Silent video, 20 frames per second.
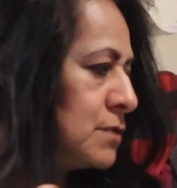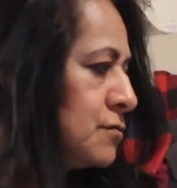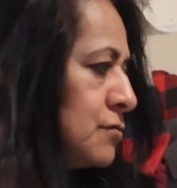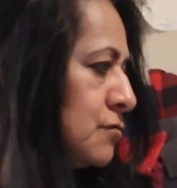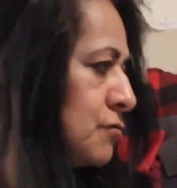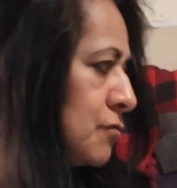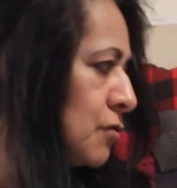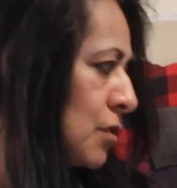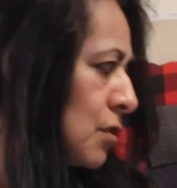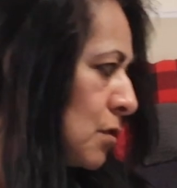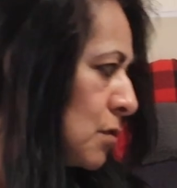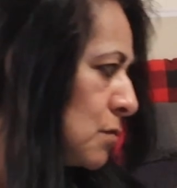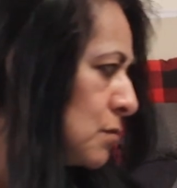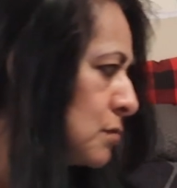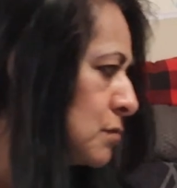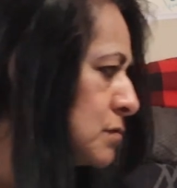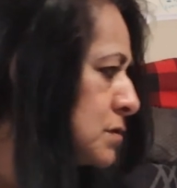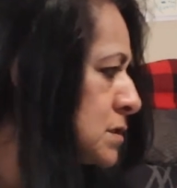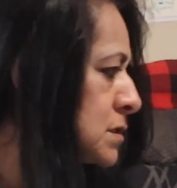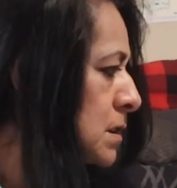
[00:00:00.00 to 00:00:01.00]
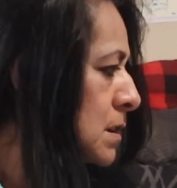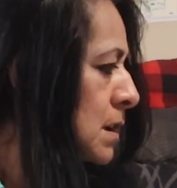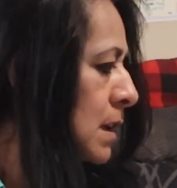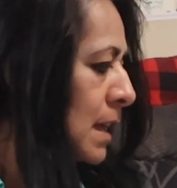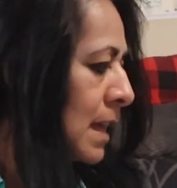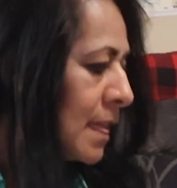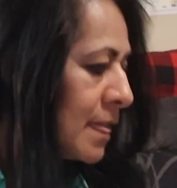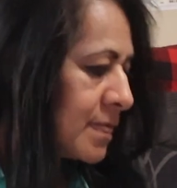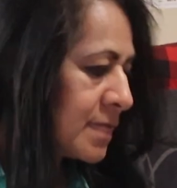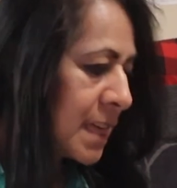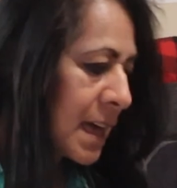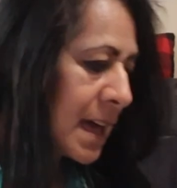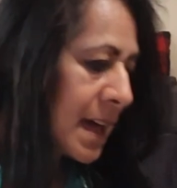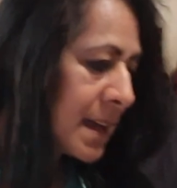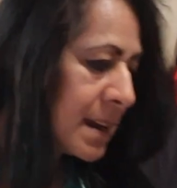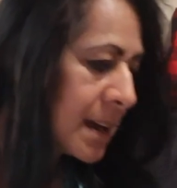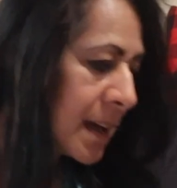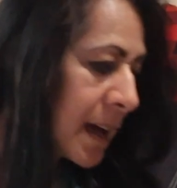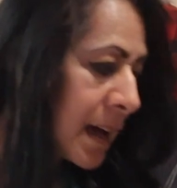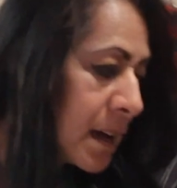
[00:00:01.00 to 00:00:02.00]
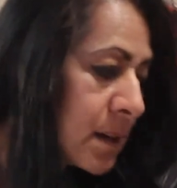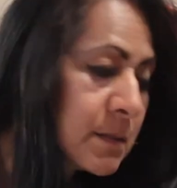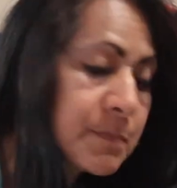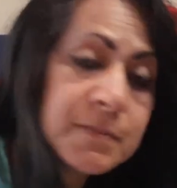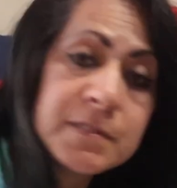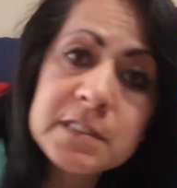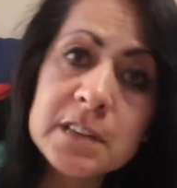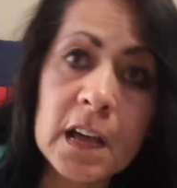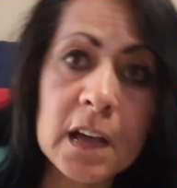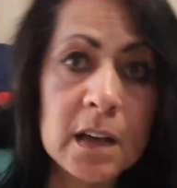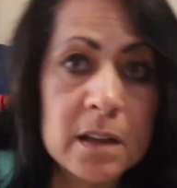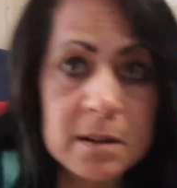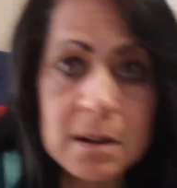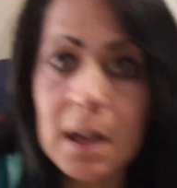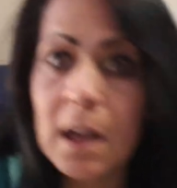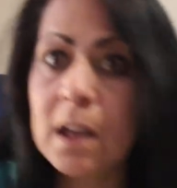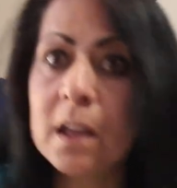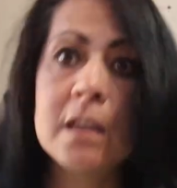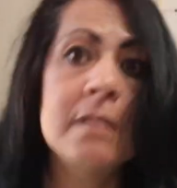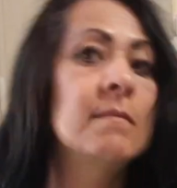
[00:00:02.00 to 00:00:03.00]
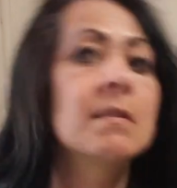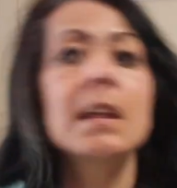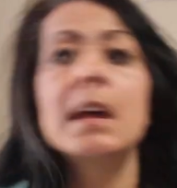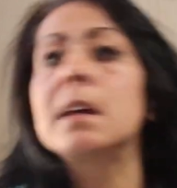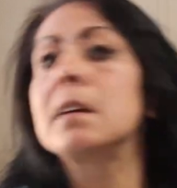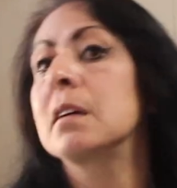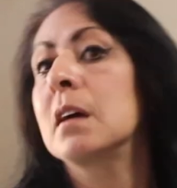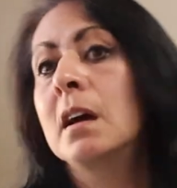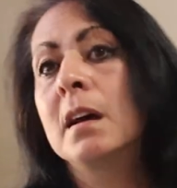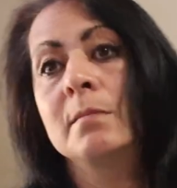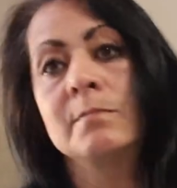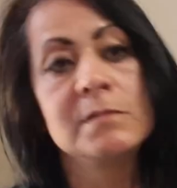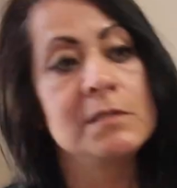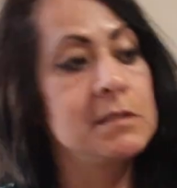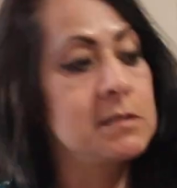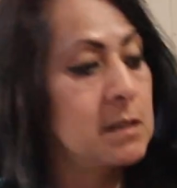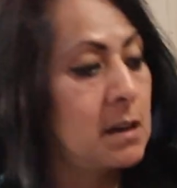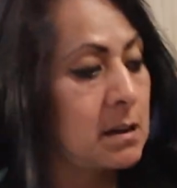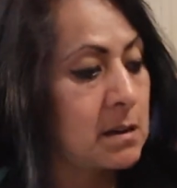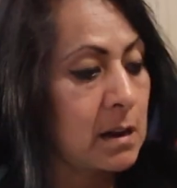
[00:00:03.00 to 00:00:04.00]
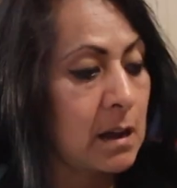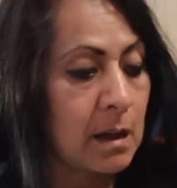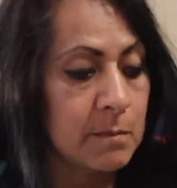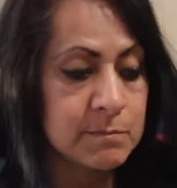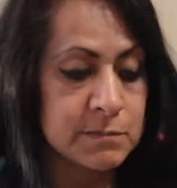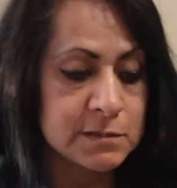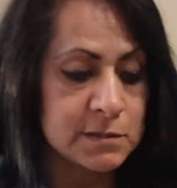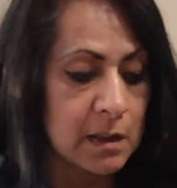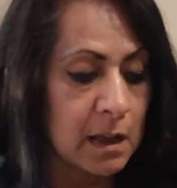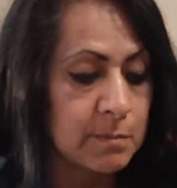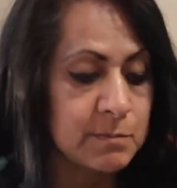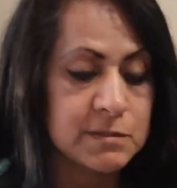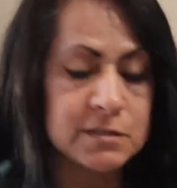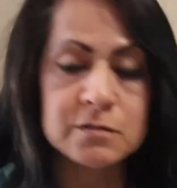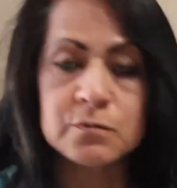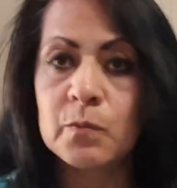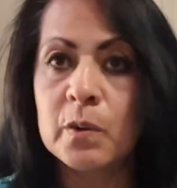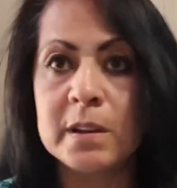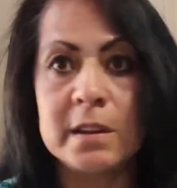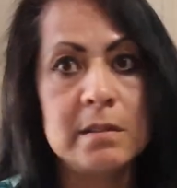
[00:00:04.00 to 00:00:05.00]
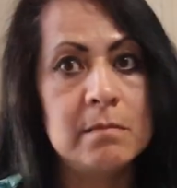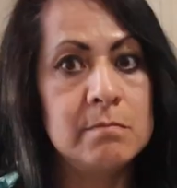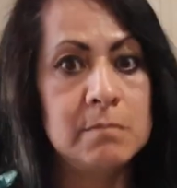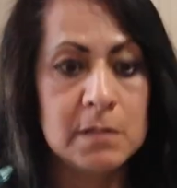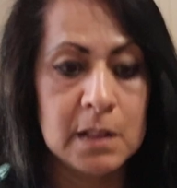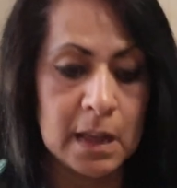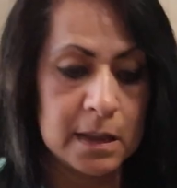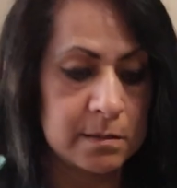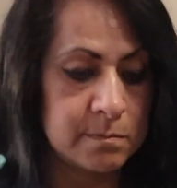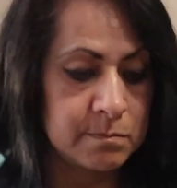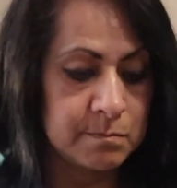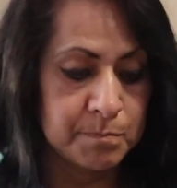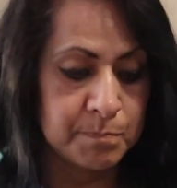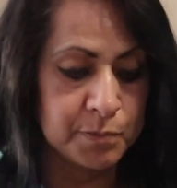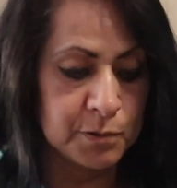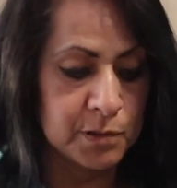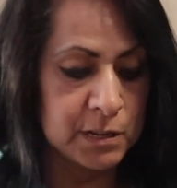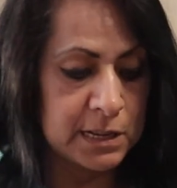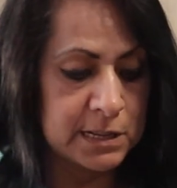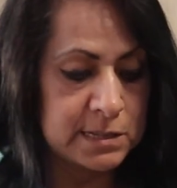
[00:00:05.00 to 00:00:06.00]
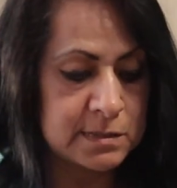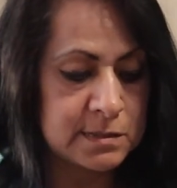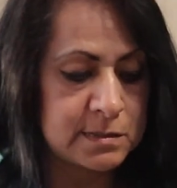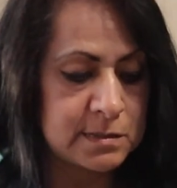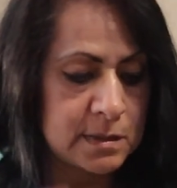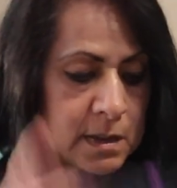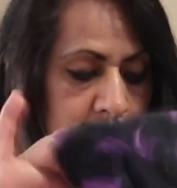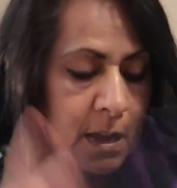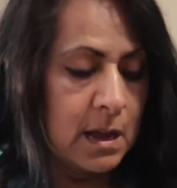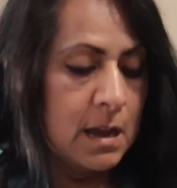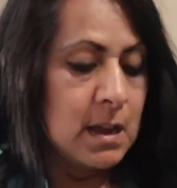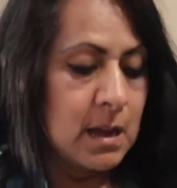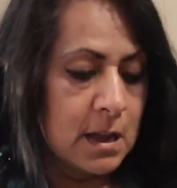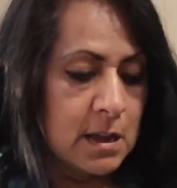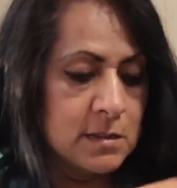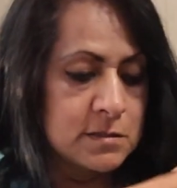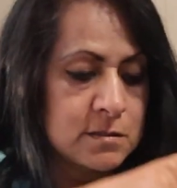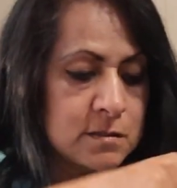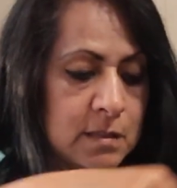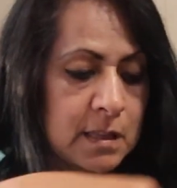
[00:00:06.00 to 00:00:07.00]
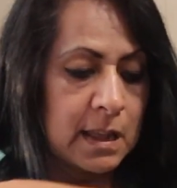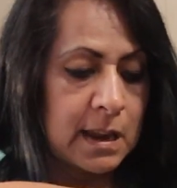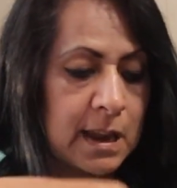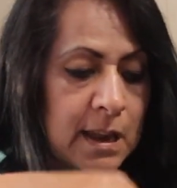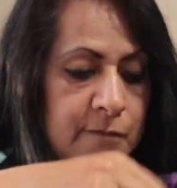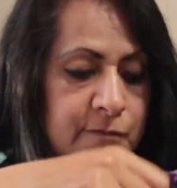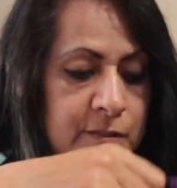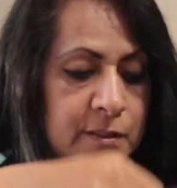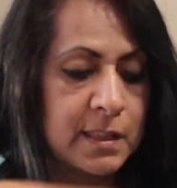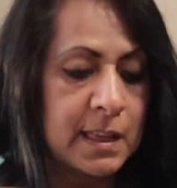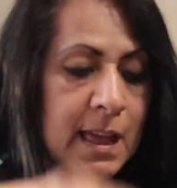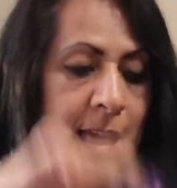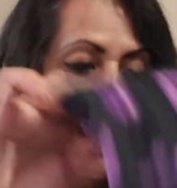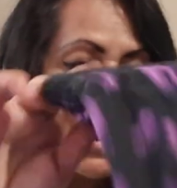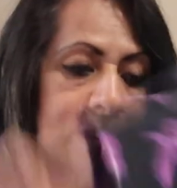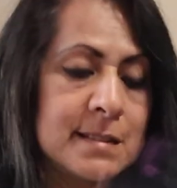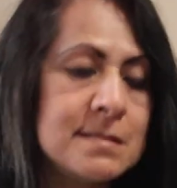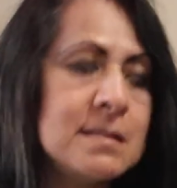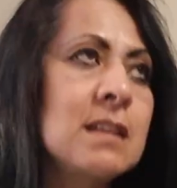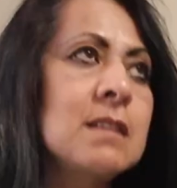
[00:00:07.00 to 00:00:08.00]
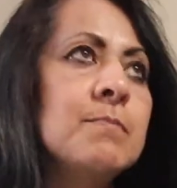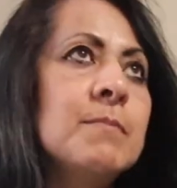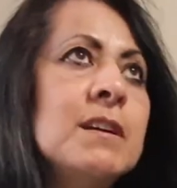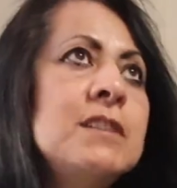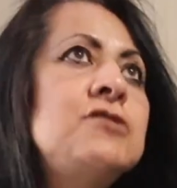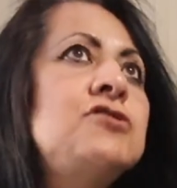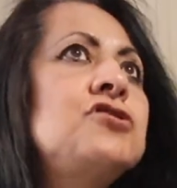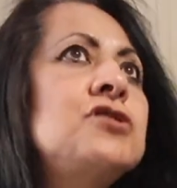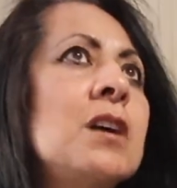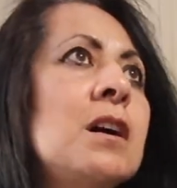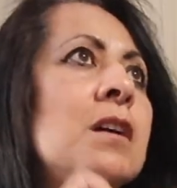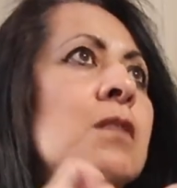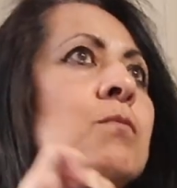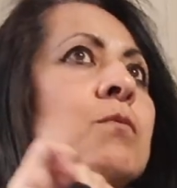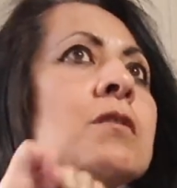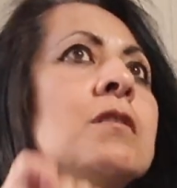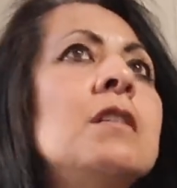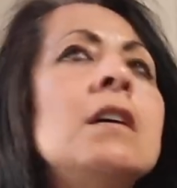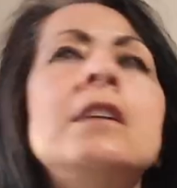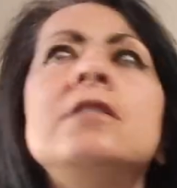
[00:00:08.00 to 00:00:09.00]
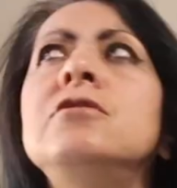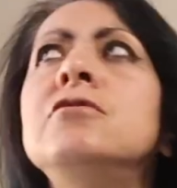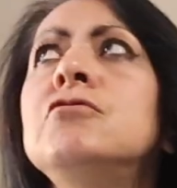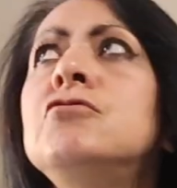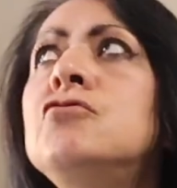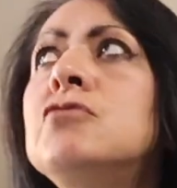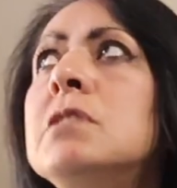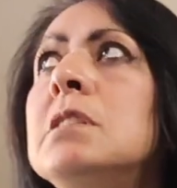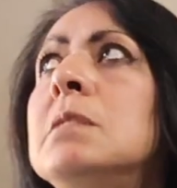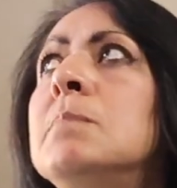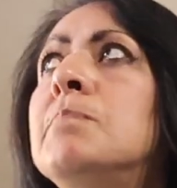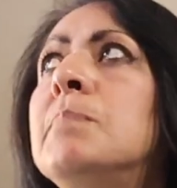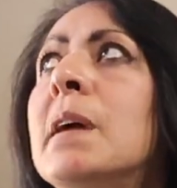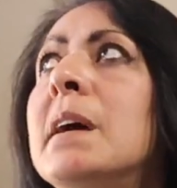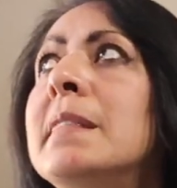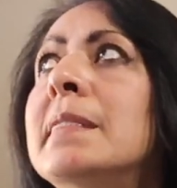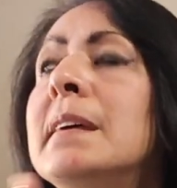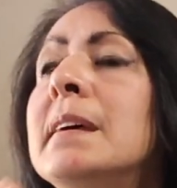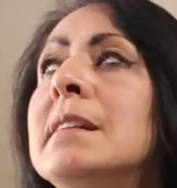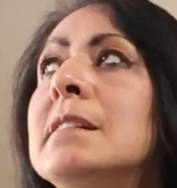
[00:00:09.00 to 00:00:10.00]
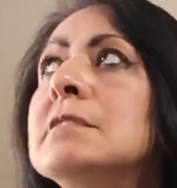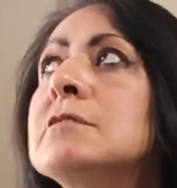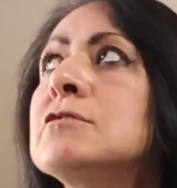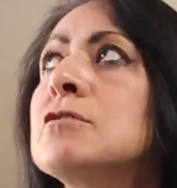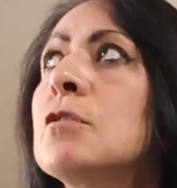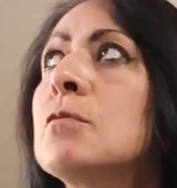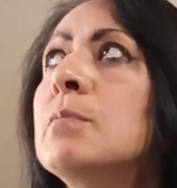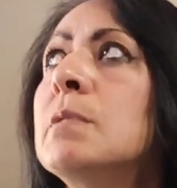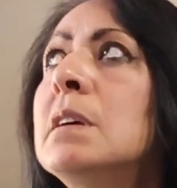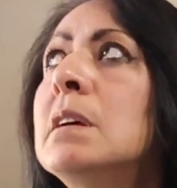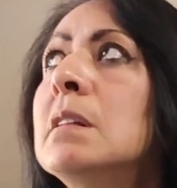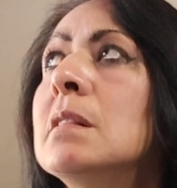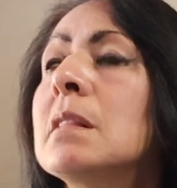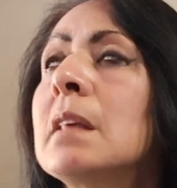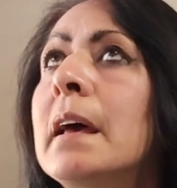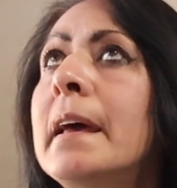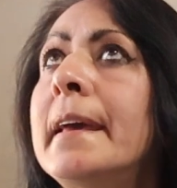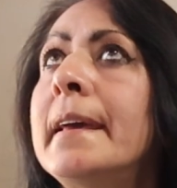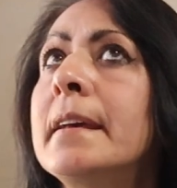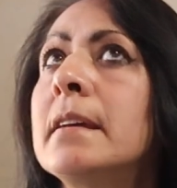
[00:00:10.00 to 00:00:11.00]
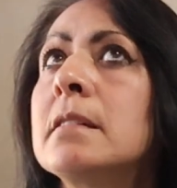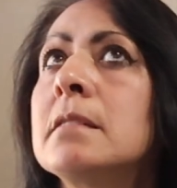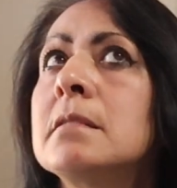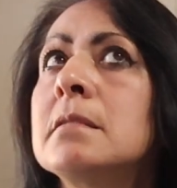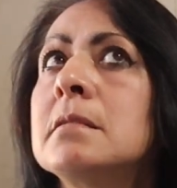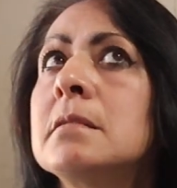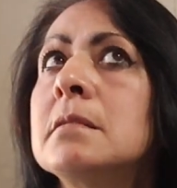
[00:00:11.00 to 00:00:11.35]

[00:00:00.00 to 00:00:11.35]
do those, then I'm done. I'm done. I'm sweating like bullets. So then after that, I take my shower, and usually by then it's already like